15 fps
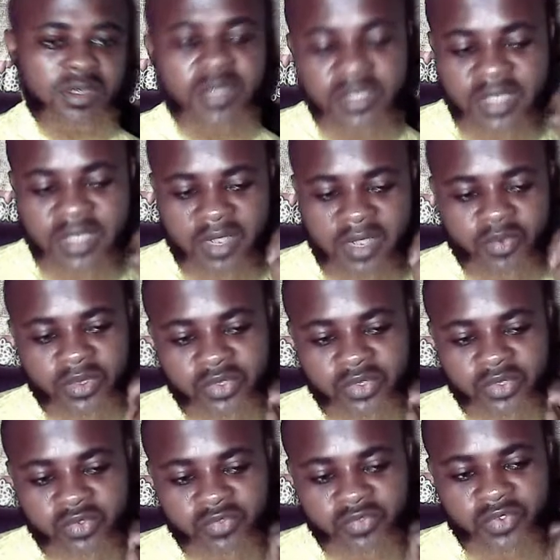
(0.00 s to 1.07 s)
easier way
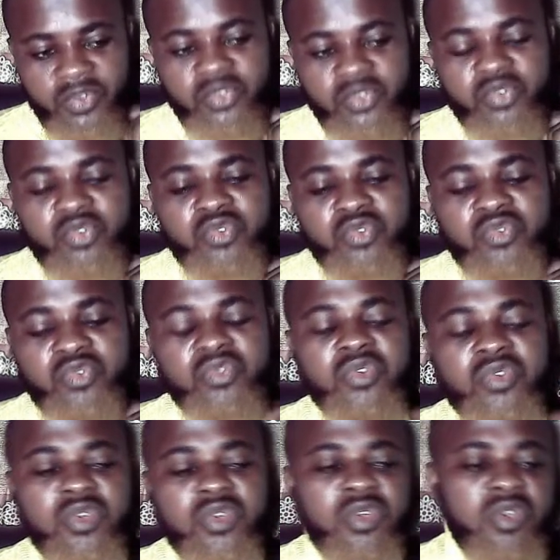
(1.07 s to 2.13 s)
to for you to do
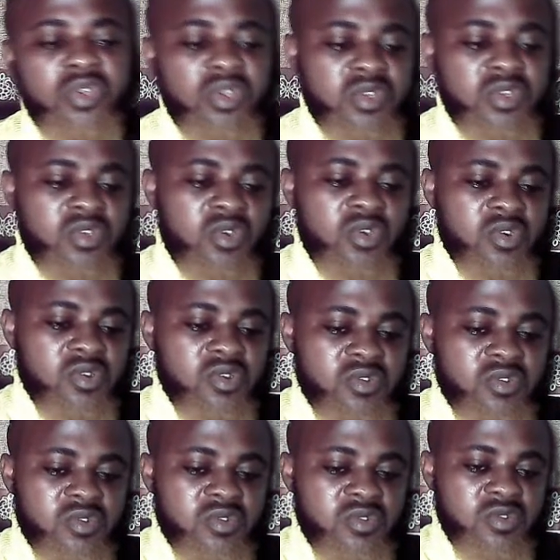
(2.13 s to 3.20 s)
your
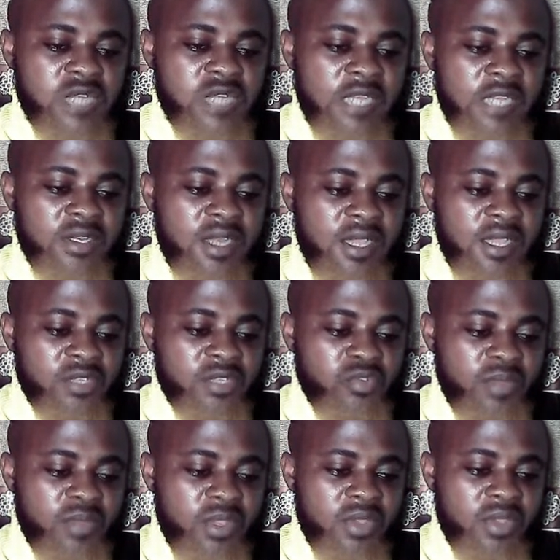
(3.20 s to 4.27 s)
outline, to
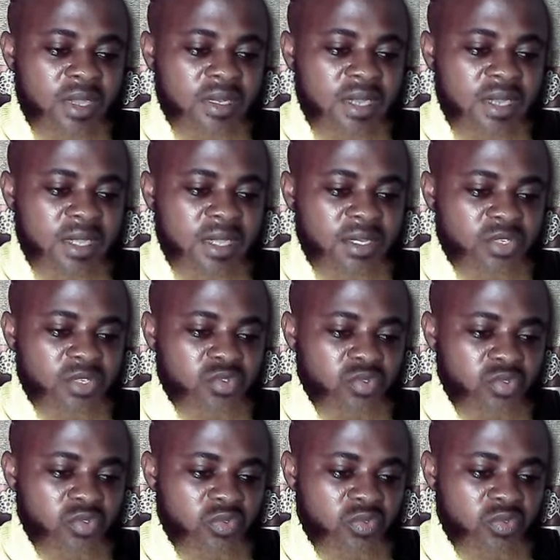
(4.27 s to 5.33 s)
make your outline, is
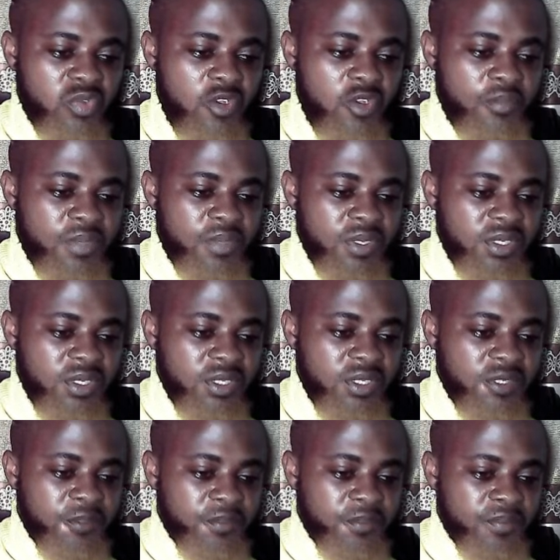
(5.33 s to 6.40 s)
to copy
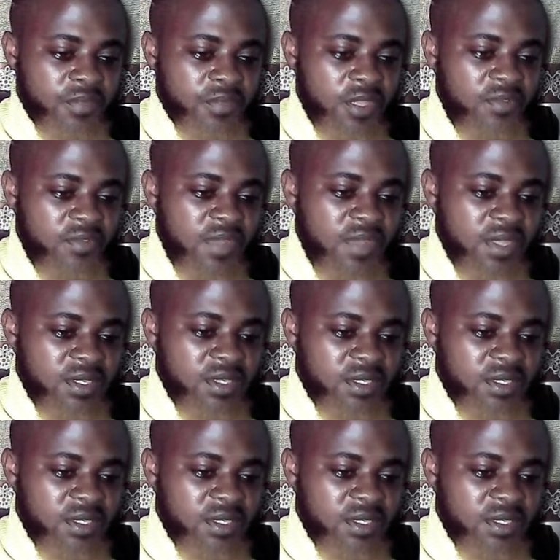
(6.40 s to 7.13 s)
the, if there